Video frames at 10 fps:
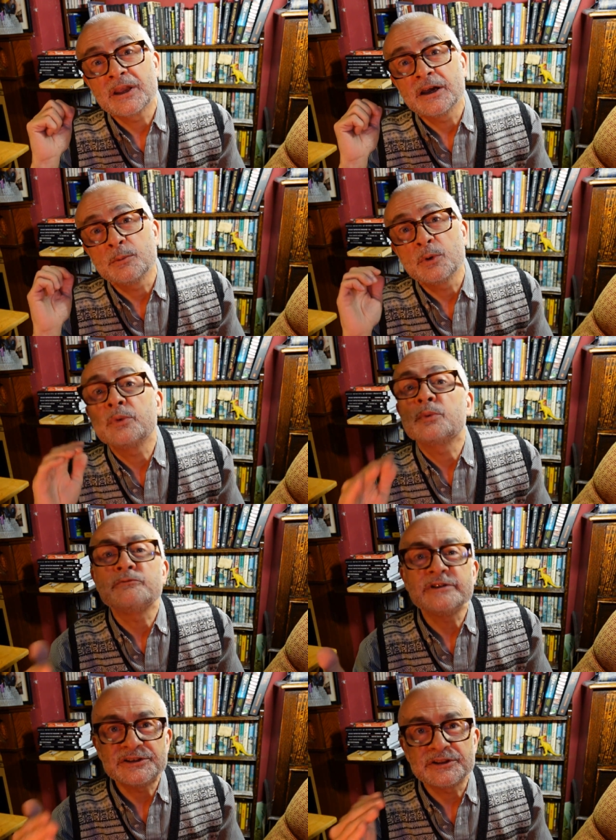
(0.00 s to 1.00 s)
Um, and we were
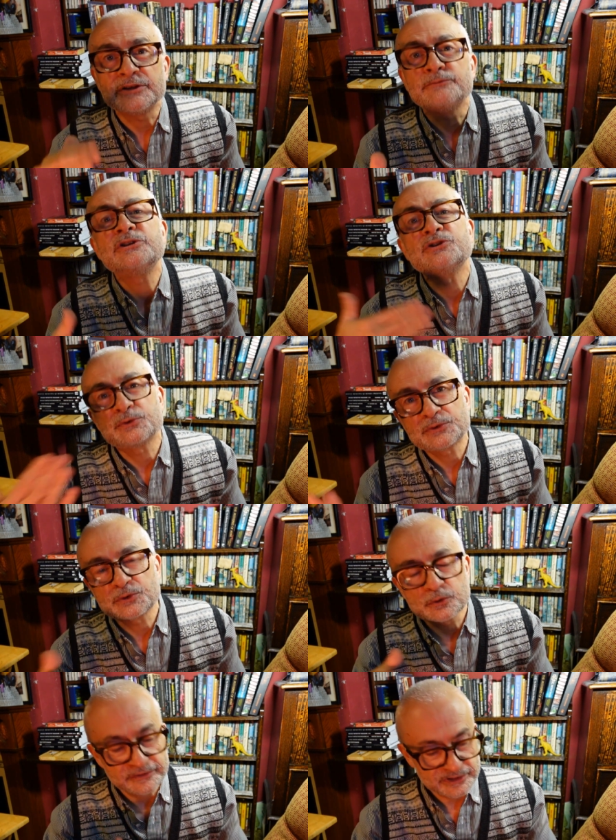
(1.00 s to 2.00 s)
reading the original
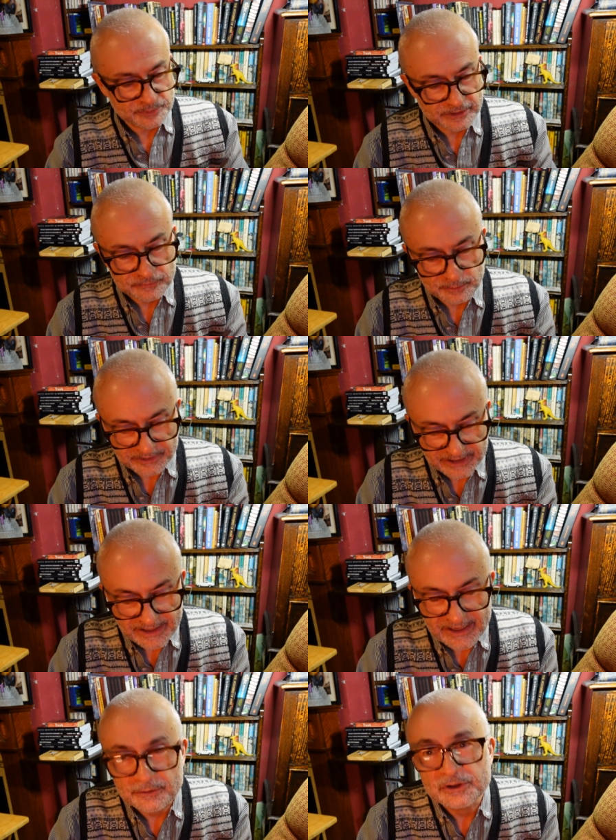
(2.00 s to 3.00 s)
stories by Robert E.
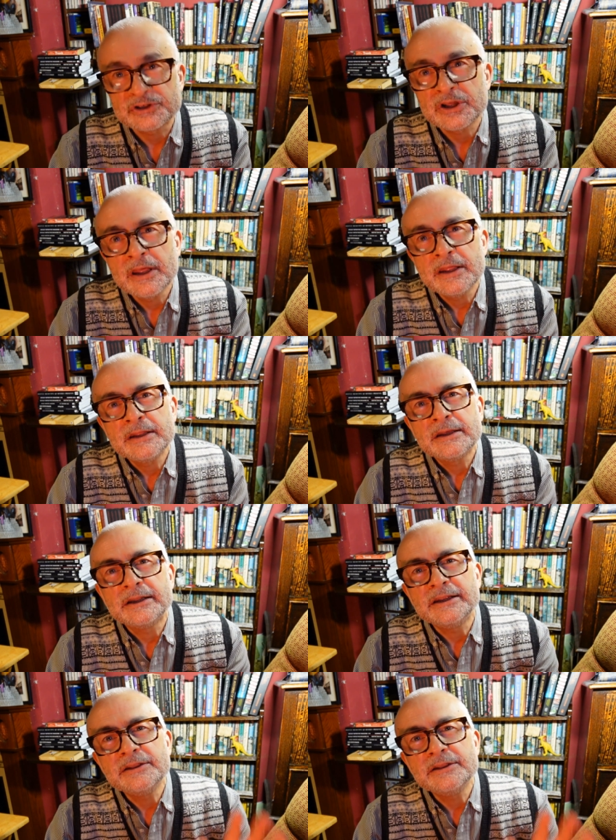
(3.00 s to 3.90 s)
Howard. And